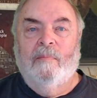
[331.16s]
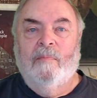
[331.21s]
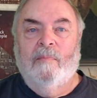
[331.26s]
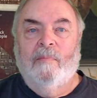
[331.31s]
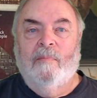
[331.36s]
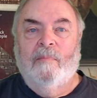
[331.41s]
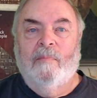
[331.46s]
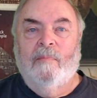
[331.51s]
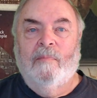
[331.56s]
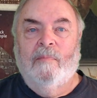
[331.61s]

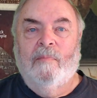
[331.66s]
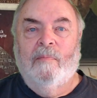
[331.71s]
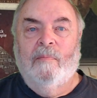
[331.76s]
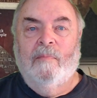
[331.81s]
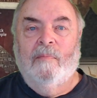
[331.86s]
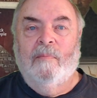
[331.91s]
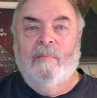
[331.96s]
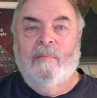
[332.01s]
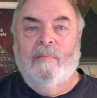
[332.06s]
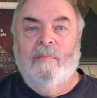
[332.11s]

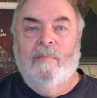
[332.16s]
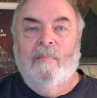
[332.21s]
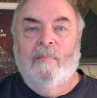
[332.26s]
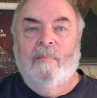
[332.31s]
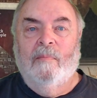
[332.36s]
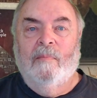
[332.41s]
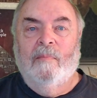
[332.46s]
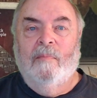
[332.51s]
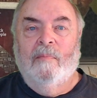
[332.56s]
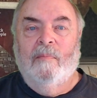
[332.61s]

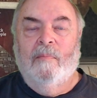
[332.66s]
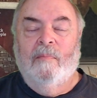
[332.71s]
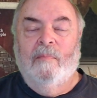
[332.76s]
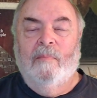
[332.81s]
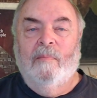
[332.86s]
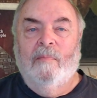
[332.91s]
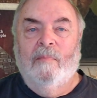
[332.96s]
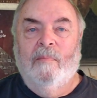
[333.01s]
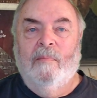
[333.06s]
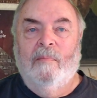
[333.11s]

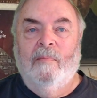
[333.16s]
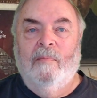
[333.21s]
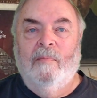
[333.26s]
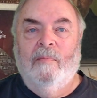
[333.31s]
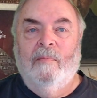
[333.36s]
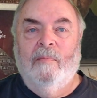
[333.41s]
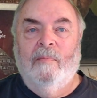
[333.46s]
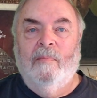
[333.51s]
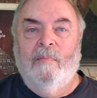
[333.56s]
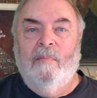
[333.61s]

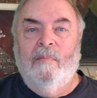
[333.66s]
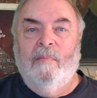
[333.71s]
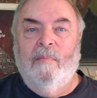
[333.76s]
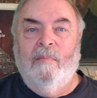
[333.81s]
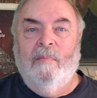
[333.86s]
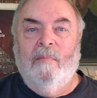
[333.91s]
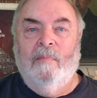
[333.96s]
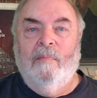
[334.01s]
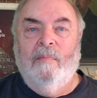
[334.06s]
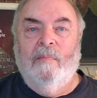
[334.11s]

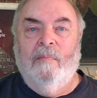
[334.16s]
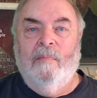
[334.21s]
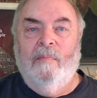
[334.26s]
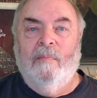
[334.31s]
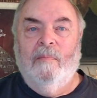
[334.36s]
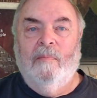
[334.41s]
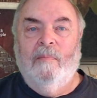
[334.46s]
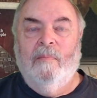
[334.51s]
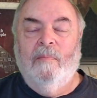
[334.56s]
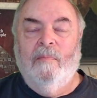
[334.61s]

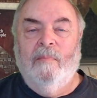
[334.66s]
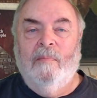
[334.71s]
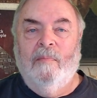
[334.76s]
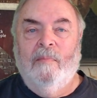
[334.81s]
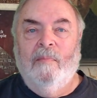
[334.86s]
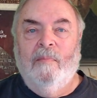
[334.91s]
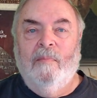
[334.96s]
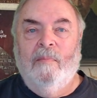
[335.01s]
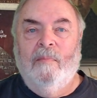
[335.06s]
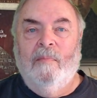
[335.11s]

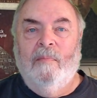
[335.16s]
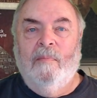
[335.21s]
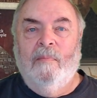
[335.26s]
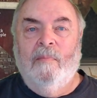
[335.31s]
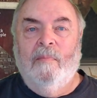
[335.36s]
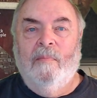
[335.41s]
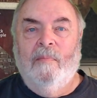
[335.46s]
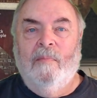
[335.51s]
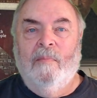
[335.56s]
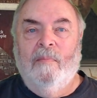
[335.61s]

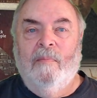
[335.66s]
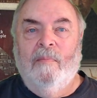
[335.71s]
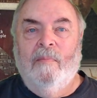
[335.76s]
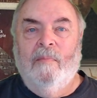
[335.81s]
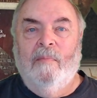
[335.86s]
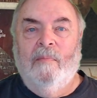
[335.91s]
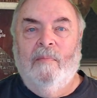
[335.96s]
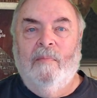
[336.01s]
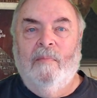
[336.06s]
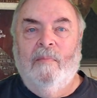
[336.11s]

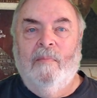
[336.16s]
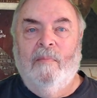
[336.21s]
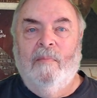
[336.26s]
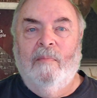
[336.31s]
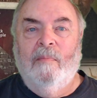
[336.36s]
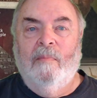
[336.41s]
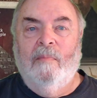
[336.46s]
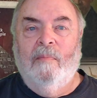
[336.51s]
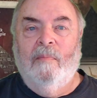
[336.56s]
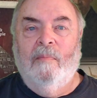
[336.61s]

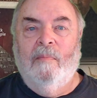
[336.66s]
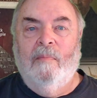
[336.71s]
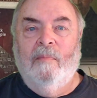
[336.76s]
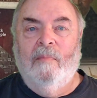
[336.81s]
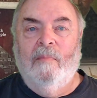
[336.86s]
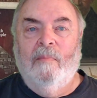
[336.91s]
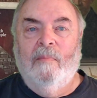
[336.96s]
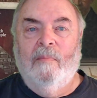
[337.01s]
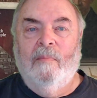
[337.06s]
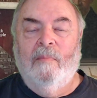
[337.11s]

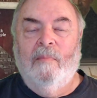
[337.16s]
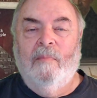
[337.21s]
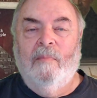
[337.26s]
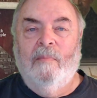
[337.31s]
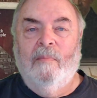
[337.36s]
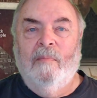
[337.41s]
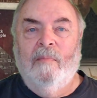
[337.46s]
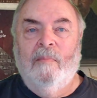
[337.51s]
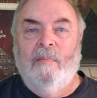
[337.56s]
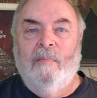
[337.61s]

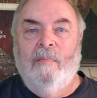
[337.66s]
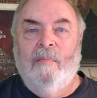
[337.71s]
(not speaking)